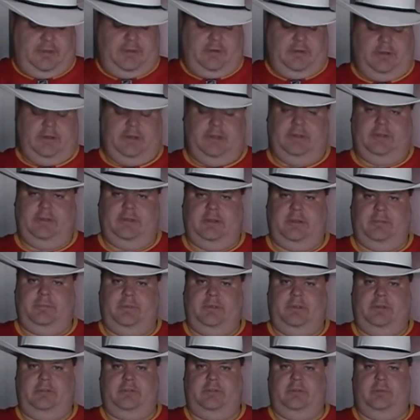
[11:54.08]
Hockey
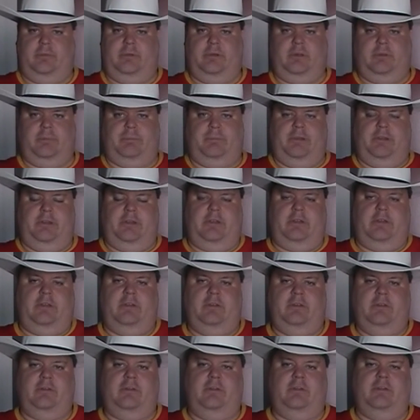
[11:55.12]
Database and the Wikipedia
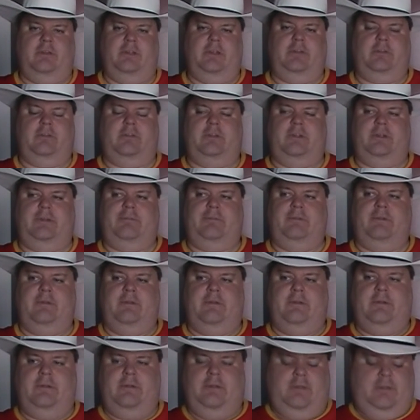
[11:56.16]
links to that.
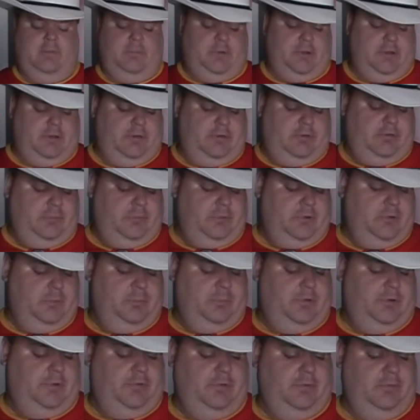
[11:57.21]
But I have some more
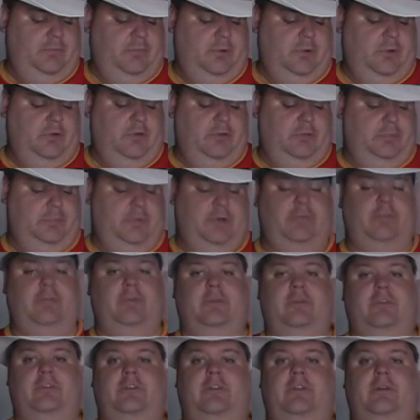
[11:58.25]
bonus
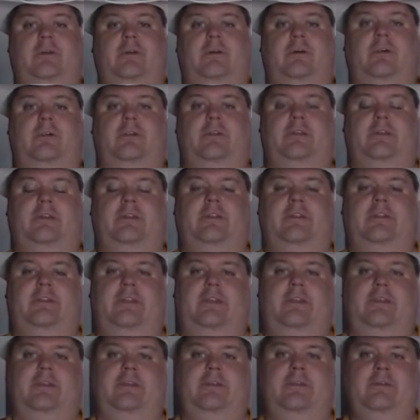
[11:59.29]
Buffaloes, they'll call it, in
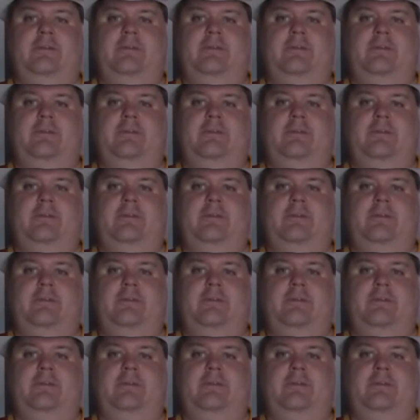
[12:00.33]
the